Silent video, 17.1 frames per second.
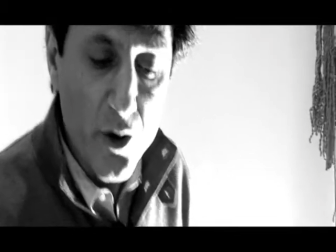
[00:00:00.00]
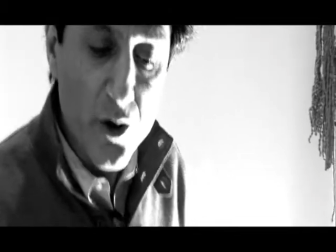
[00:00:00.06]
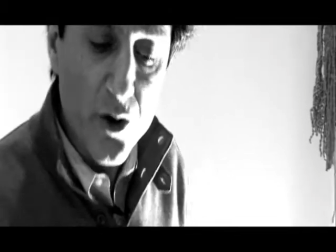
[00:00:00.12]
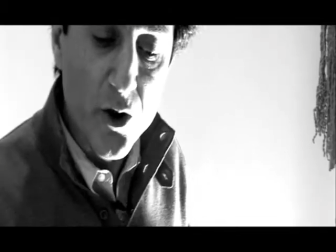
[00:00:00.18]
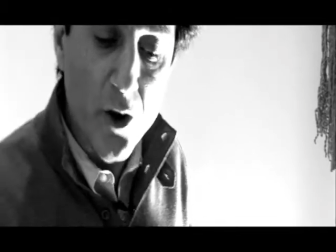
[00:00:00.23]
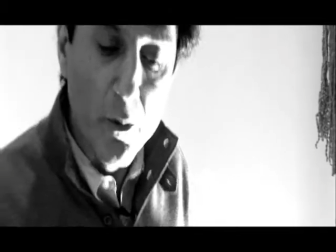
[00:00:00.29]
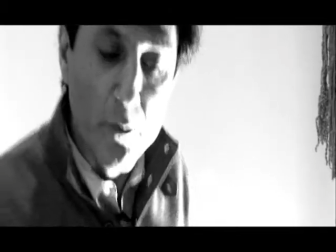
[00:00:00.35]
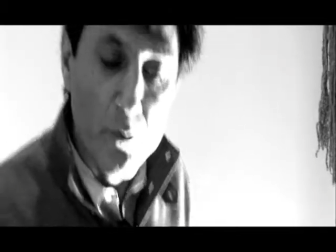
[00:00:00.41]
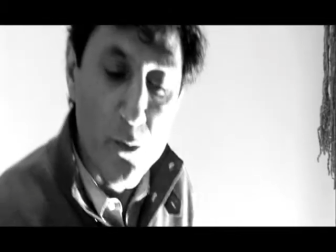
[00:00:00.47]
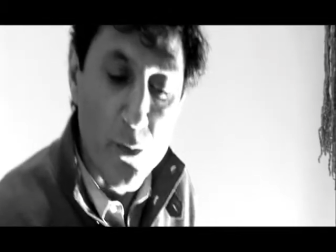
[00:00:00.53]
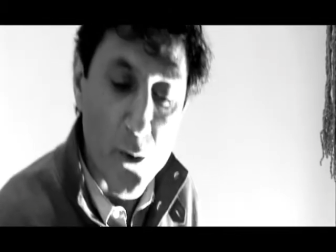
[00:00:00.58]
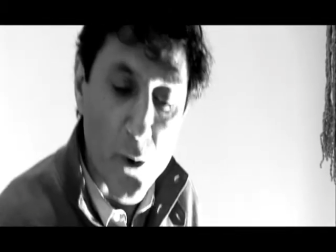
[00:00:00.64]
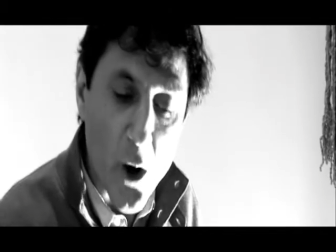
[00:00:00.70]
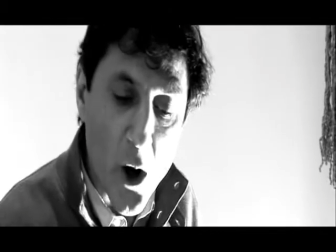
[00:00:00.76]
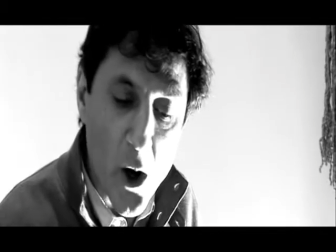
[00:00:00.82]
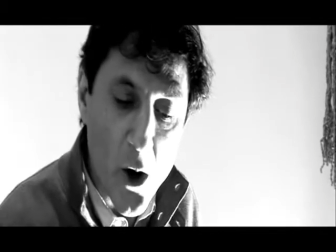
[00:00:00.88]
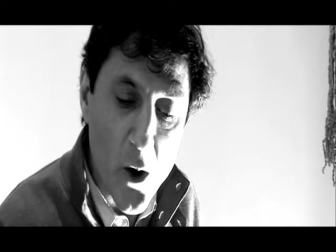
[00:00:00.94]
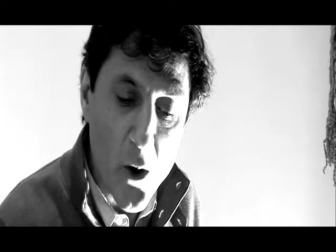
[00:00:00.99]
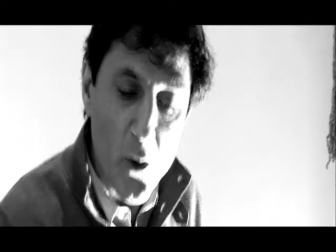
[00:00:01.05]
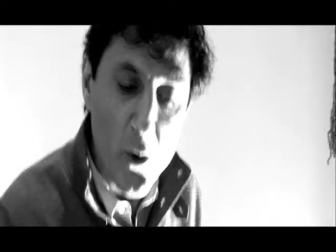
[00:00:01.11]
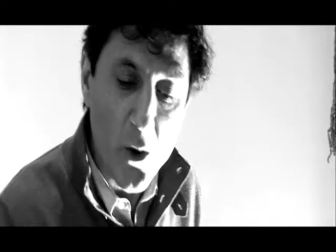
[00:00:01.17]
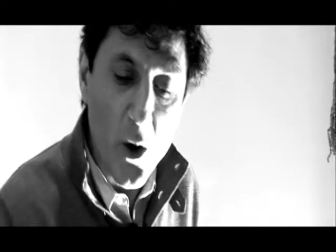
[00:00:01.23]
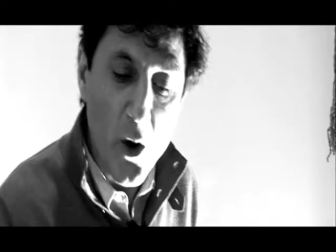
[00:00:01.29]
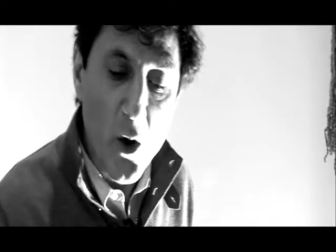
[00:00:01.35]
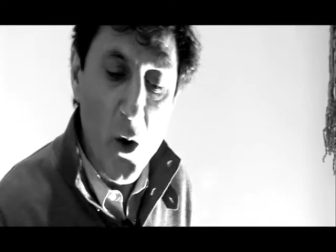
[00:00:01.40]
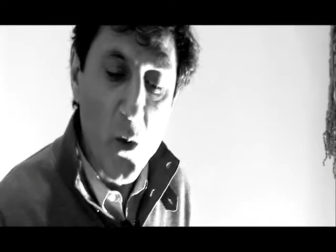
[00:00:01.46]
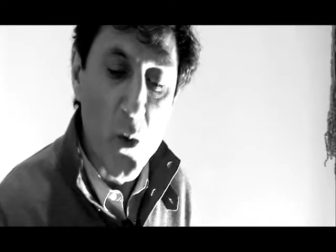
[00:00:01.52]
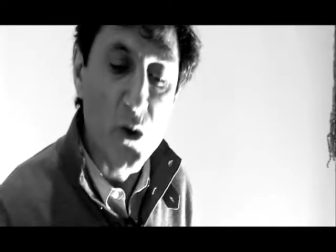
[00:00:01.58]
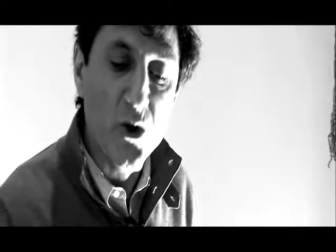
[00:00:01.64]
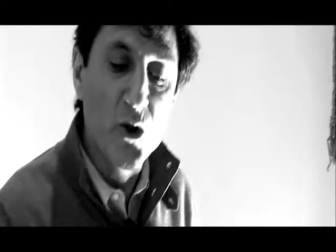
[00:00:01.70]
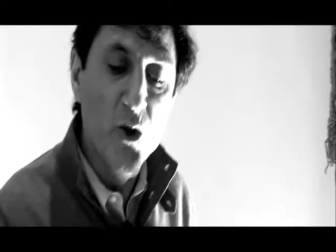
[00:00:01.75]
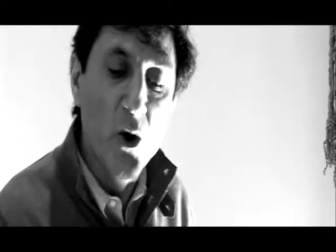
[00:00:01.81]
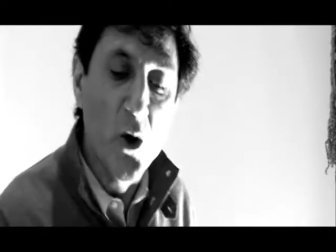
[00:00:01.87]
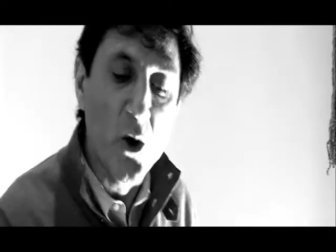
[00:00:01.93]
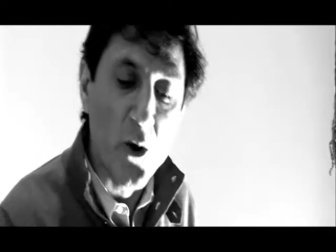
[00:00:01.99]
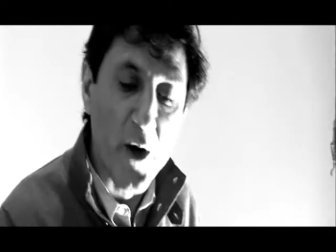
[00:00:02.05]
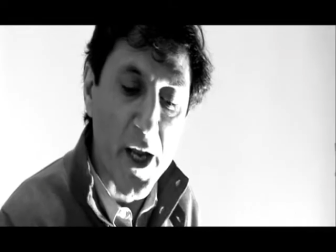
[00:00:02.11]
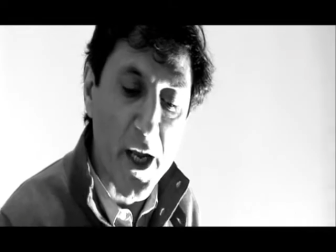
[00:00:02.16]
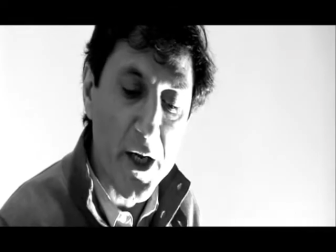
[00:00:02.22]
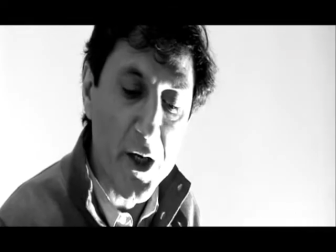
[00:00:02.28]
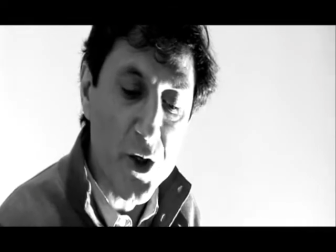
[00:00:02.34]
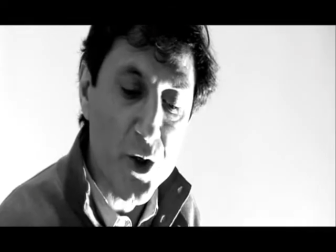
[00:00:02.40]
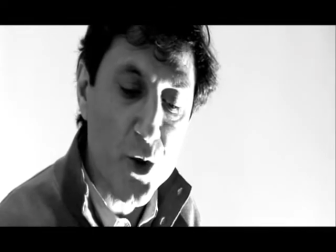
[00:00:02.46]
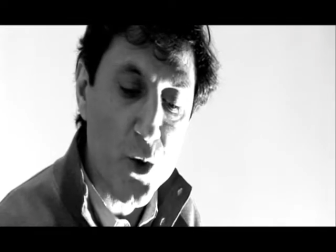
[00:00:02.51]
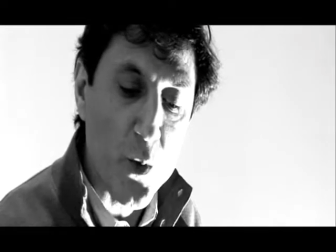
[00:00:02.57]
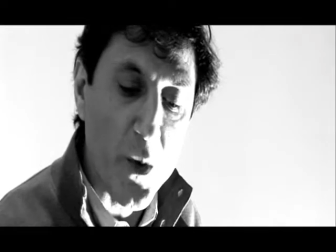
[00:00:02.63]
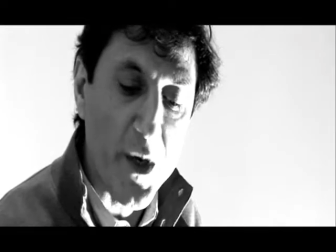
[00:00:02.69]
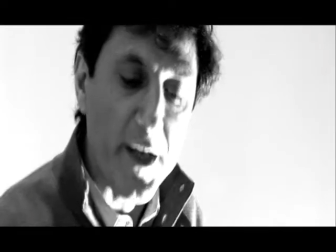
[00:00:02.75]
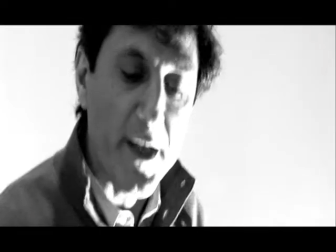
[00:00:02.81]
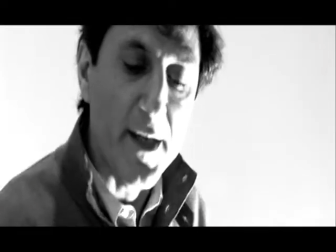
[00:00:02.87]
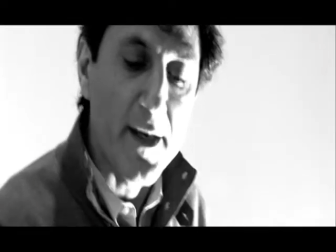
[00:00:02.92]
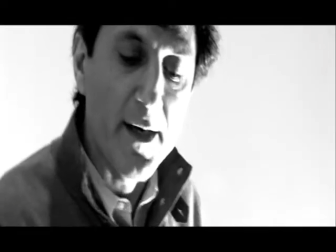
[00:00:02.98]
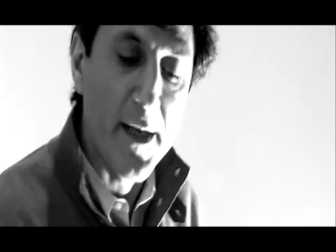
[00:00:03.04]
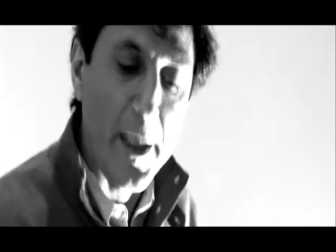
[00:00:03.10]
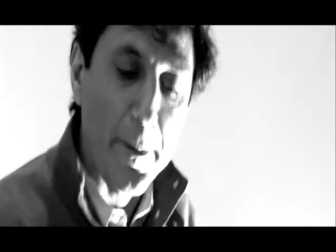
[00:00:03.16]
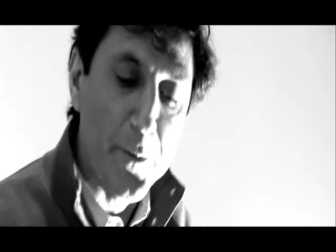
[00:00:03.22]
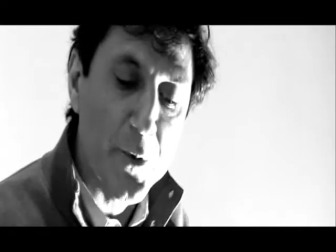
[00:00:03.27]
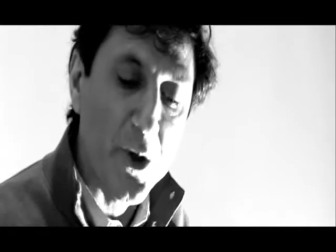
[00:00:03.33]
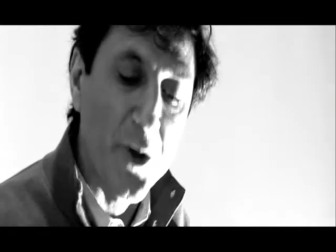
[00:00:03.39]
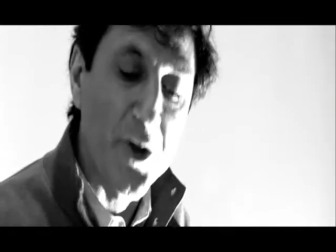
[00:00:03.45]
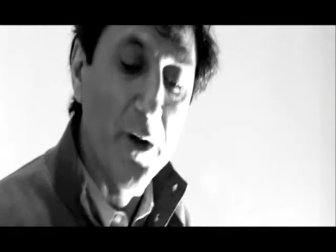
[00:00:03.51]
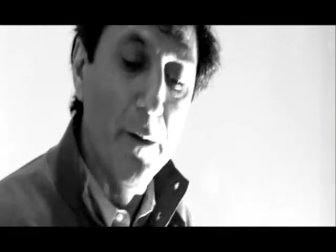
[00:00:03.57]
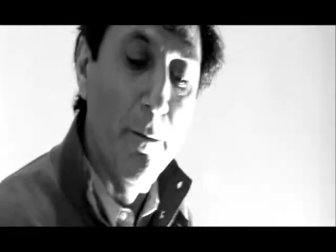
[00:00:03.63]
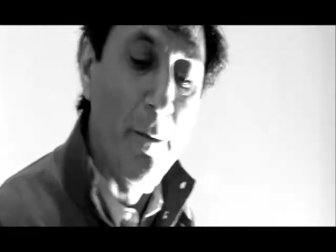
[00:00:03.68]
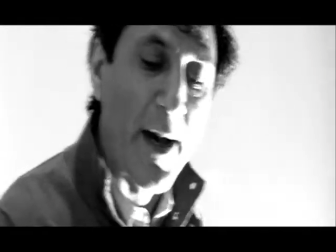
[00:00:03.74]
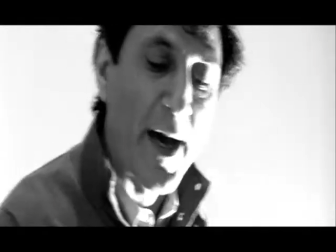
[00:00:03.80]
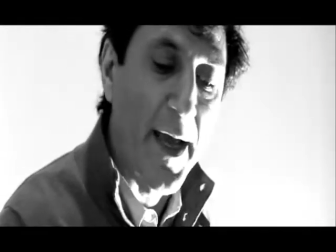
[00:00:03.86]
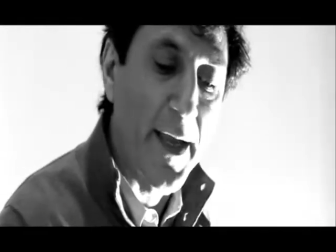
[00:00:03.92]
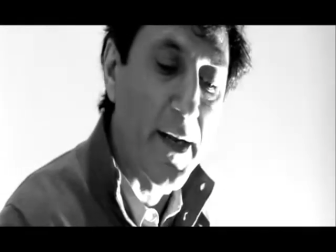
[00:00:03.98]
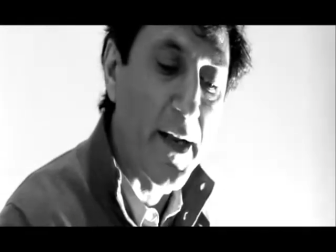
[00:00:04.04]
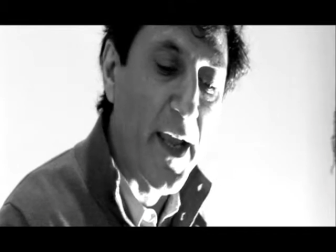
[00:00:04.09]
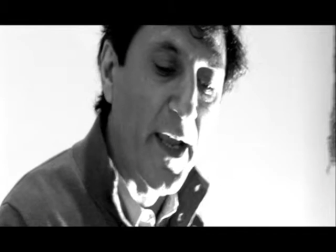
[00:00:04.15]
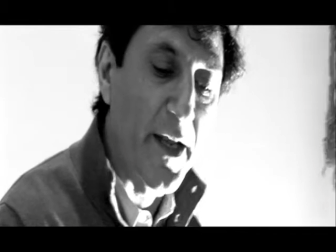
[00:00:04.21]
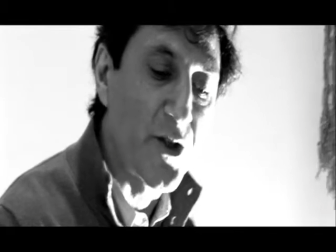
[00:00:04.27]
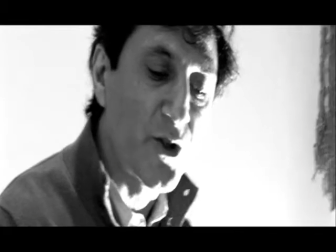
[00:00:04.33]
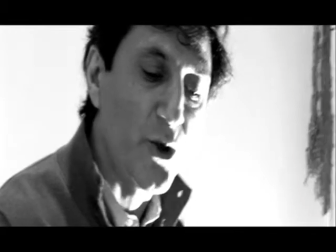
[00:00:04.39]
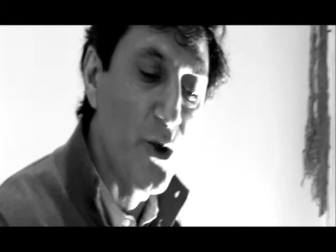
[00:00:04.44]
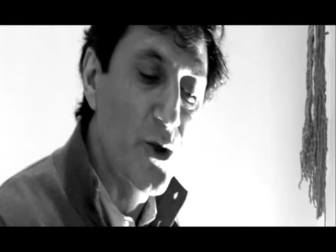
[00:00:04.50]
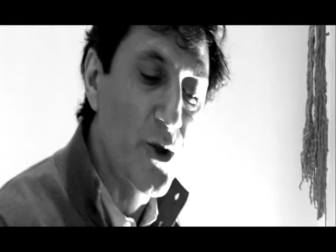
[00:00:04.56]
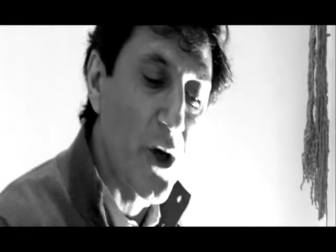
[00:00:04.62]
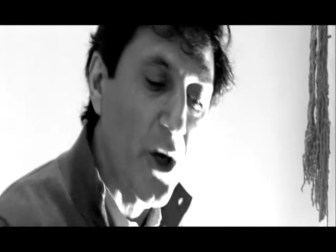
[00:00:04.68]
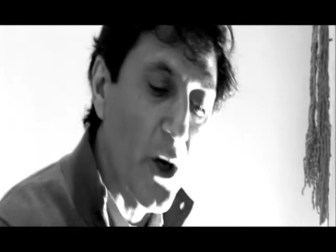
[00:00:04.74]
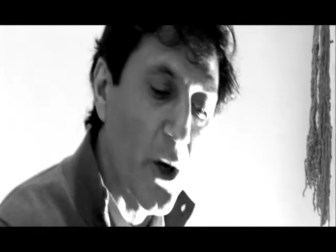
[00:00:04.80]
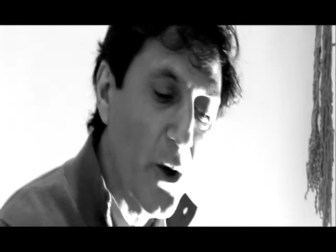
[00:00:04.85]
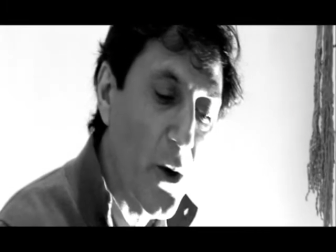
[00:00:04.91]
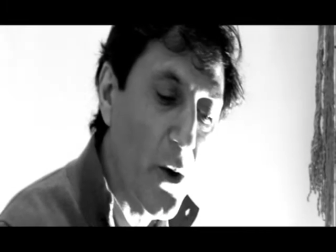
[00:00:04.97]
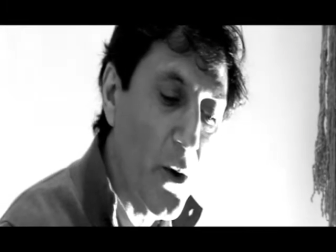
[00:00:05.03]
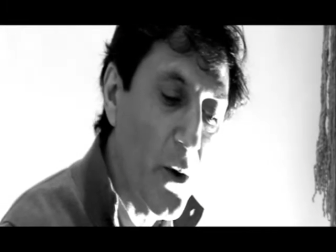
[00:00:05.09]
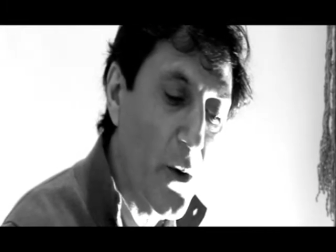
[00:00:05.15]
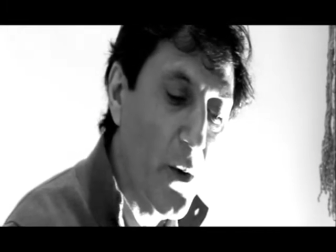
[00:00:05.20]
Your bro was your age when he leapt on the mine head to toe.